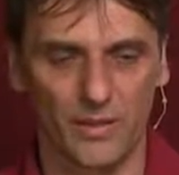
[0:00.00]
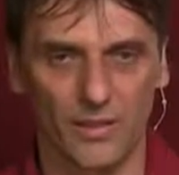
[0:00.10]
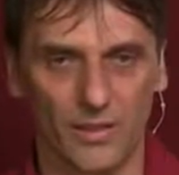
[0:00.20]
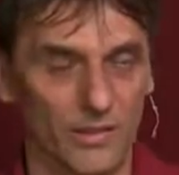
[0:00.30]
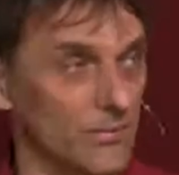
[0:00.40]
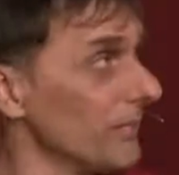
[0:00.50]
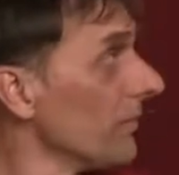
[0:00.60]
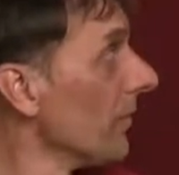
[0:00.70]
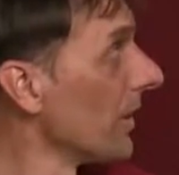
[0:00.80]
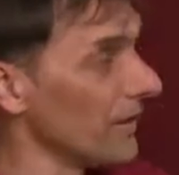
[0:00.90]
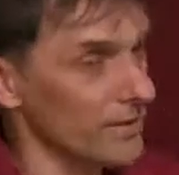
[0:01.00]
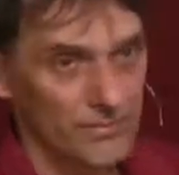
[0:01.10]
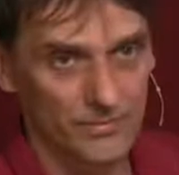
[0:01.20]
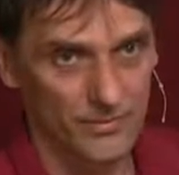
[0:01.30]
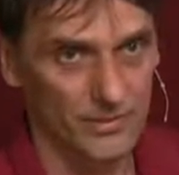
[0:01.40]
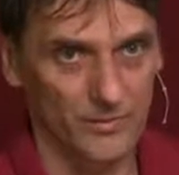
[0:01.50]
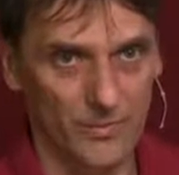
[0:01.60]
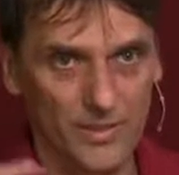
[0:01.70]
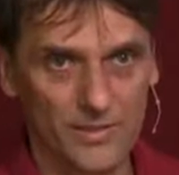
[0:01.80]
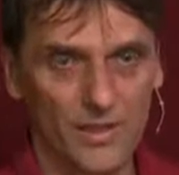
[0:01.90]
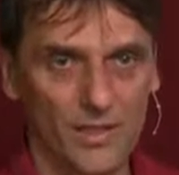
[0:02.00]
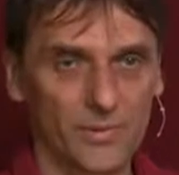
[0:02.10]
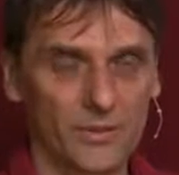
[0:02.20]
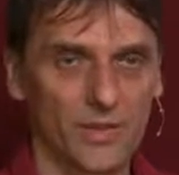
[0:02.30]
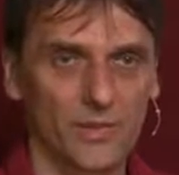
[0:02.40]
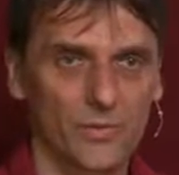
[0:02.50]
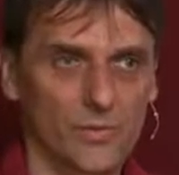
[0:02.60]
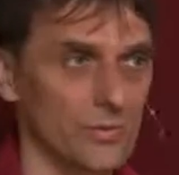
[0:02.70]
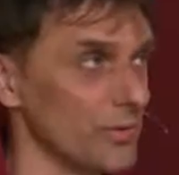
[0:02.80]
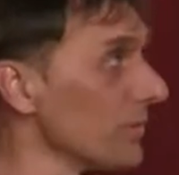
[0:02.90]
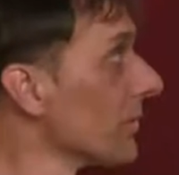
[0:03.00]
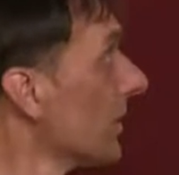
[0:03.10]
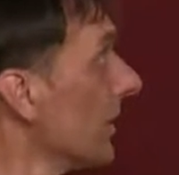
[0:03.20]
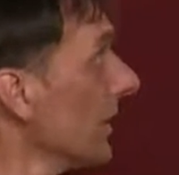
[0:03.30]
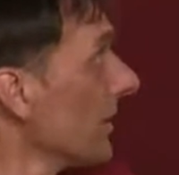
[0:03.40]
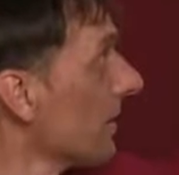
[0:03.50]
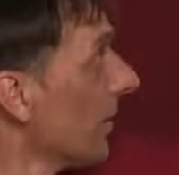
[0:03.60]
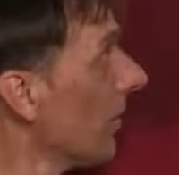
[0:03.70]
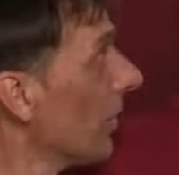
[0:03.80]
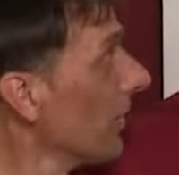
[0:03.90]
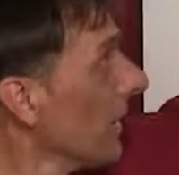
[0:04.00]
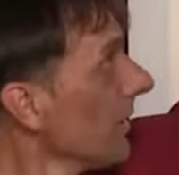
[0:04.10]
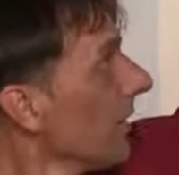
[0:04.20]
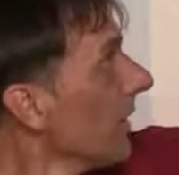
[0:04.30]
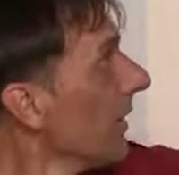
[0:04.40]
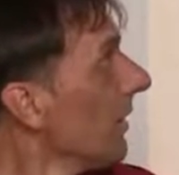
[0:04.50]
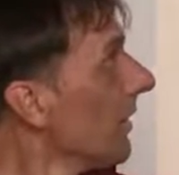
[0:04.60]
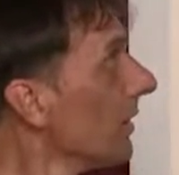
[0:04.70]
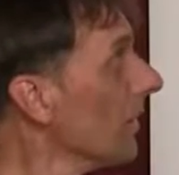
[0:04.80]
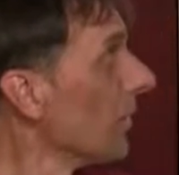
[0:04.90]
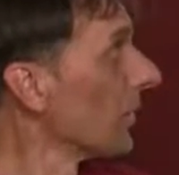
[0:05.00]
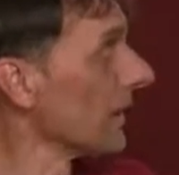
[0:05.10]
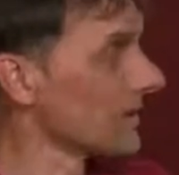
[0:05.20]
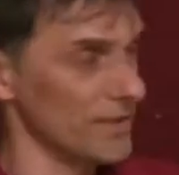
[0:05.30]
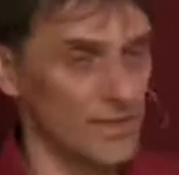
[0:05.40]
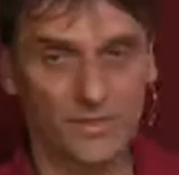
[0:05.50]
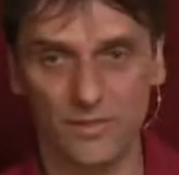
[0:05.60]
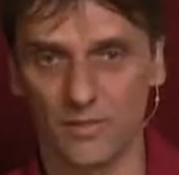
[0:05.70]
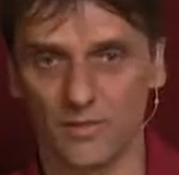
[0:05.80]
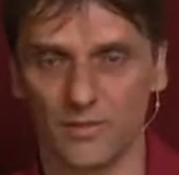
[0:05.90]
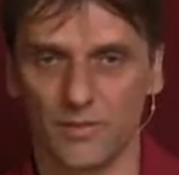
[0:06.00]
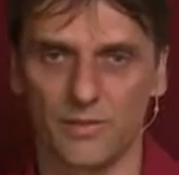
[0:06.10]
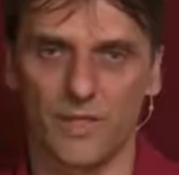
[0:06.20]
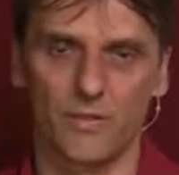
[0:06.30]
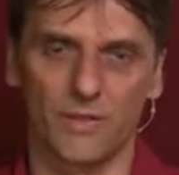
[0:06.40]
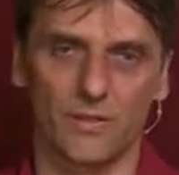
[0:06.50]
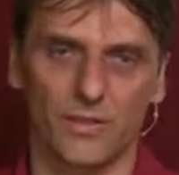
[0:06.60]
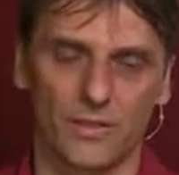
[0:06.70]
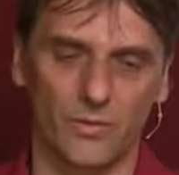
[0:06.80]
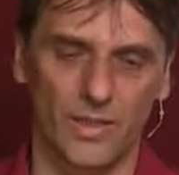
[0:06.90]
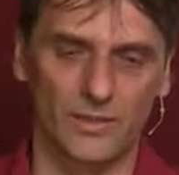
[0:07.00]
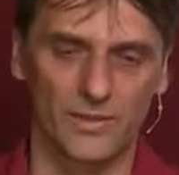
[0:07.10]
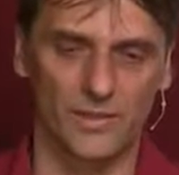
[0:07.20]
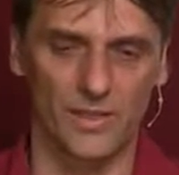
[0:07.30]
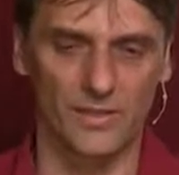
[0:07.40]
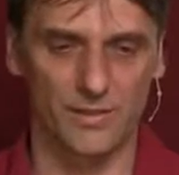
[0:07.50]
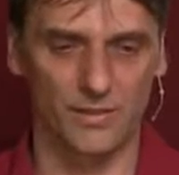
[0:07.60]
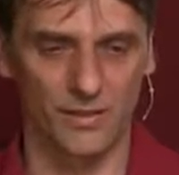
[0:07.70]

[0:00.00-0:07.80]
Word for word: Uh, when I, in past time, I used to use this OMRI uh, products list. It's given in United States and